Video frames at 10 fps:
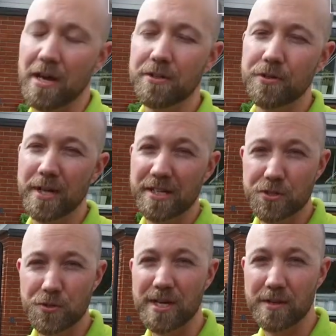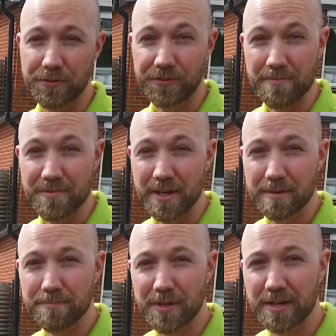under a tree or
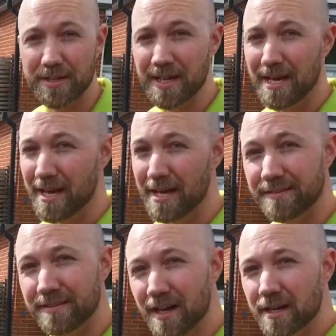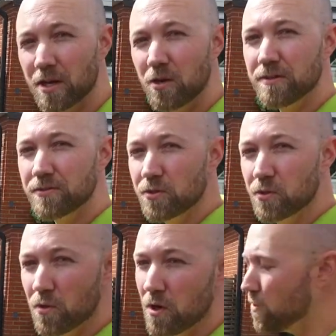something, but it's not going to
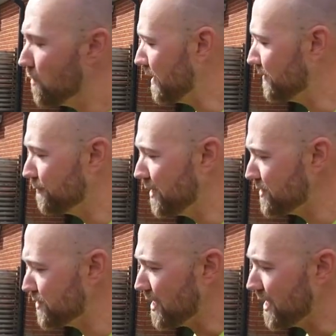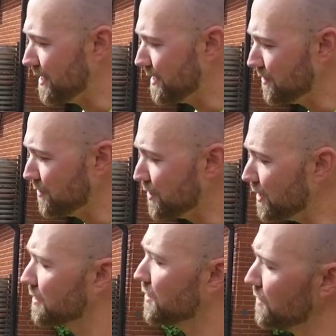grow as much, and you're
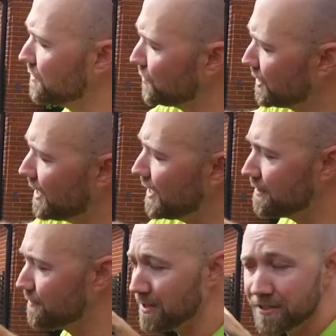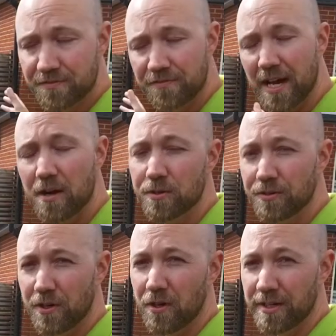not going to get as much
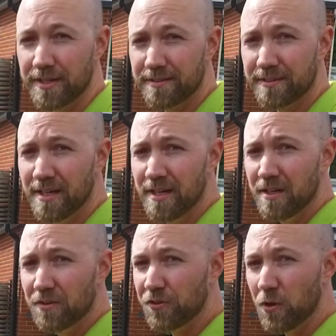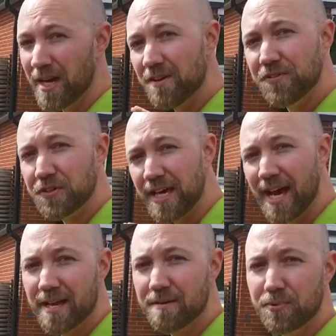flowers on it. So if you
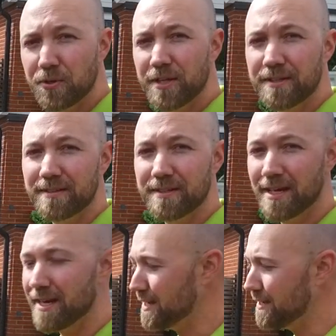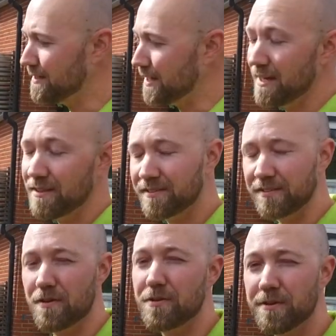can, put it in a
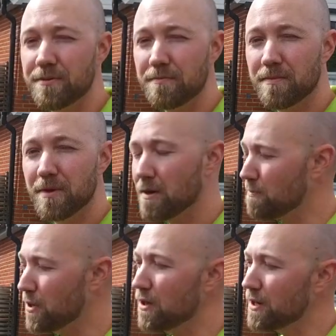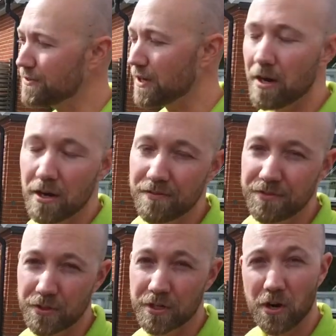southern part of
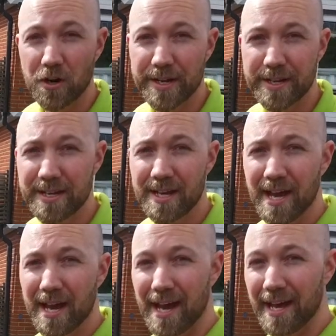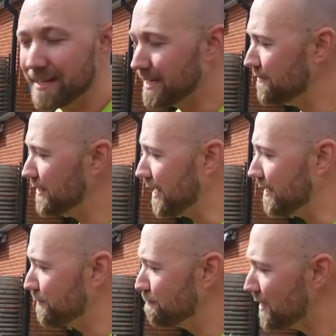your garden and give it
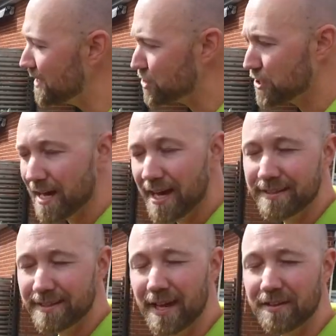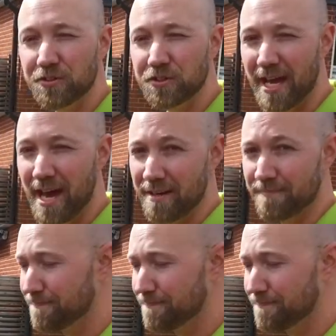as much light as you can.